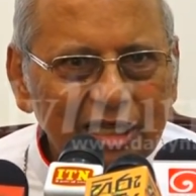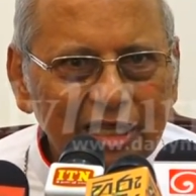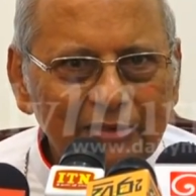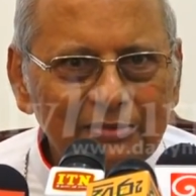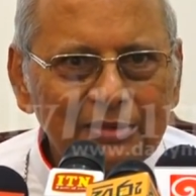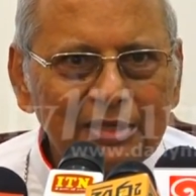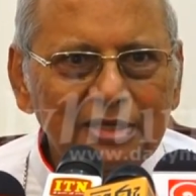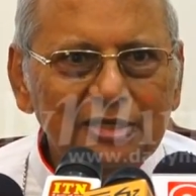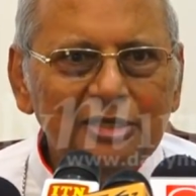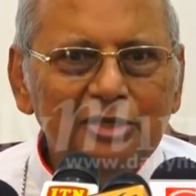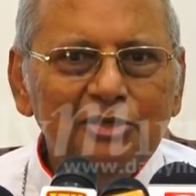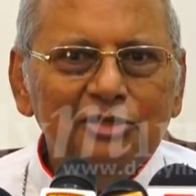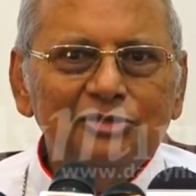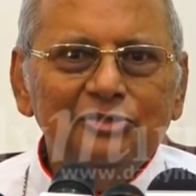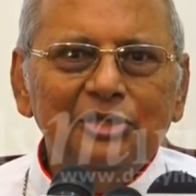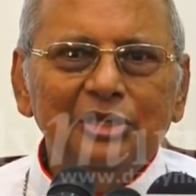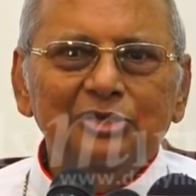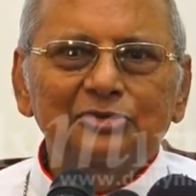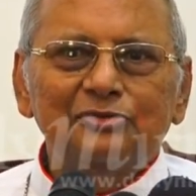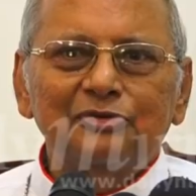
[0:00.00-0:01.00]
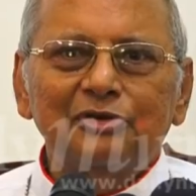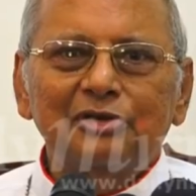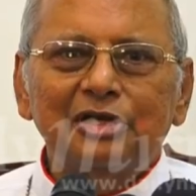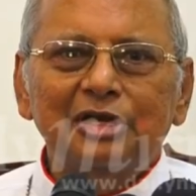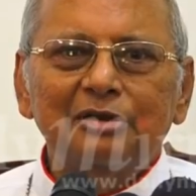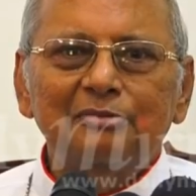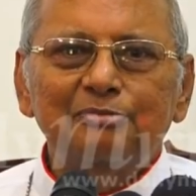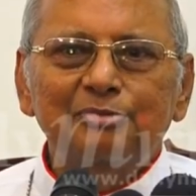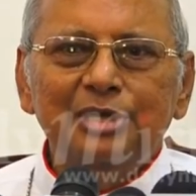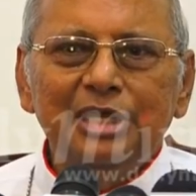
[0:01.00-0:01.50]
and then these things were
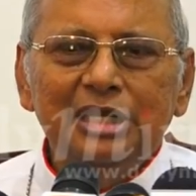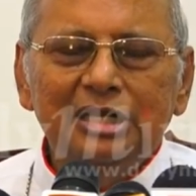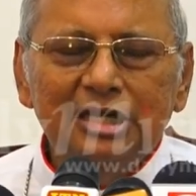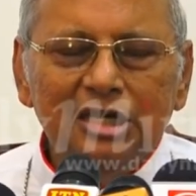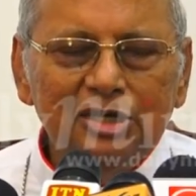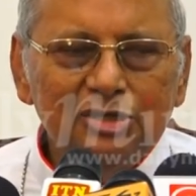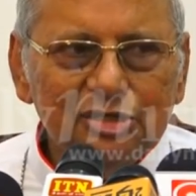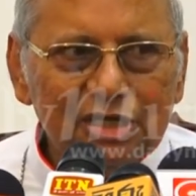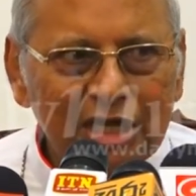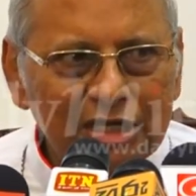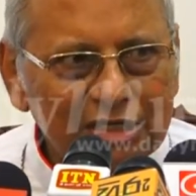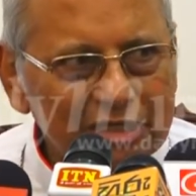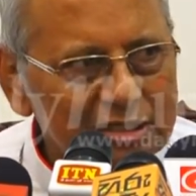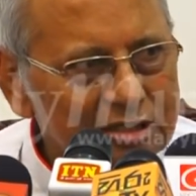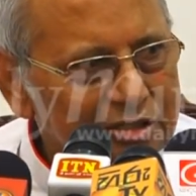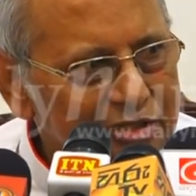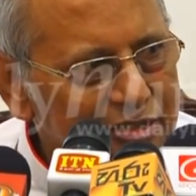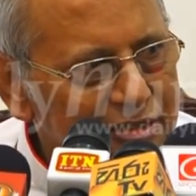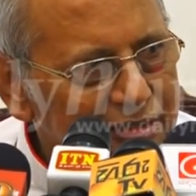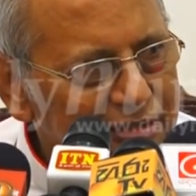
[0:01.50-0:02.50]
completely shattered.